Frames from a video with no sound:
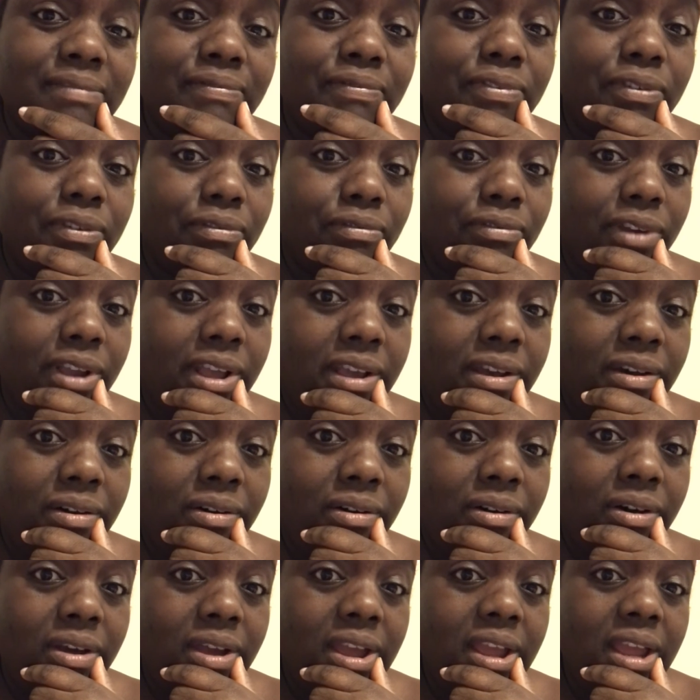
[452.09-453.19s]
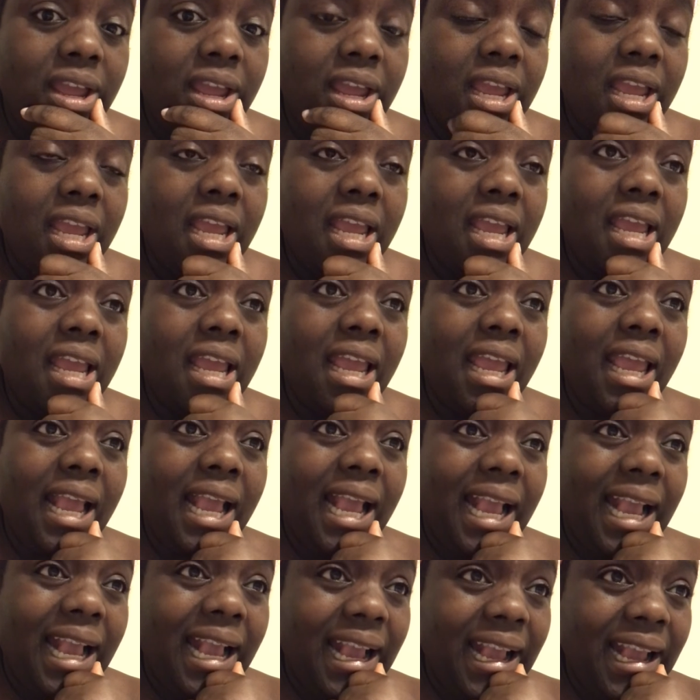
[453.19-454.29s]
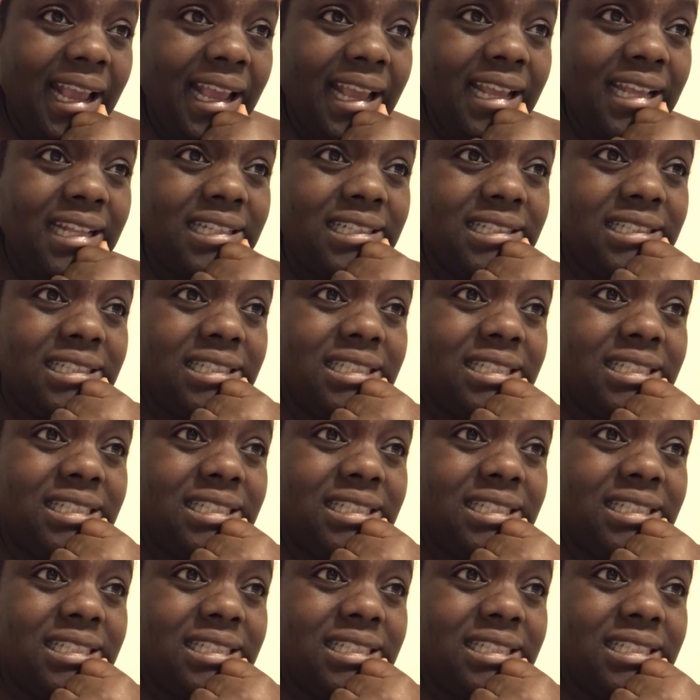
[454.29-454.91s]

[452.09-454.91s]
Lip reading: for real, and